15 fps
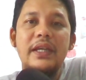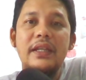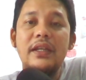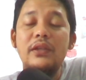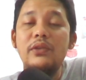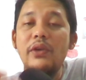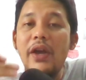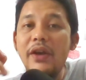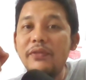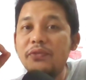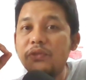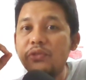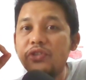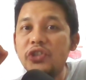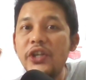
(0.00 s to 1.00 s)
and then you have
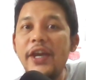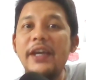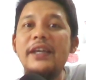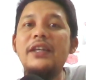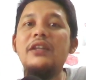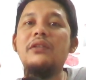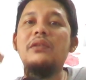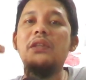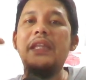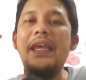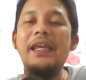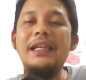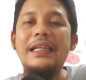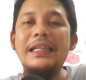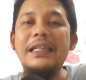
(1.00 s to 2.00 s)
to check it
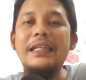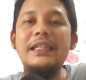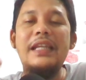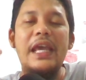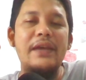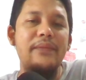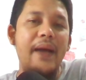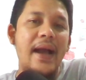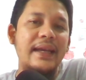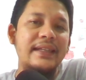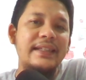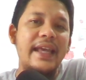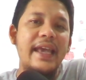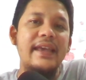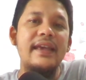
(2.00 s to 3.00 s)
daily, day by
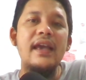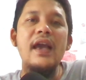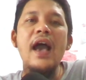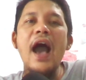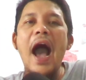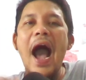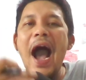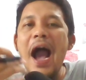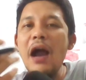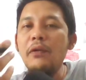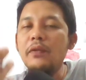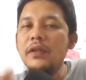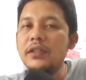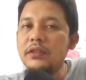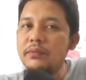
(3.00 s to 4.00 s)
day,
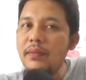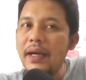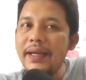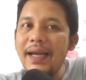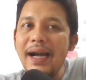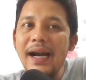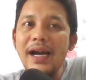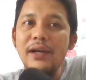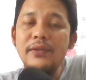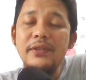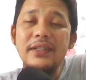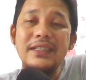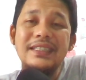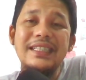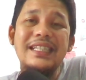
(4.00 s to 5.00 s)
hours by hours.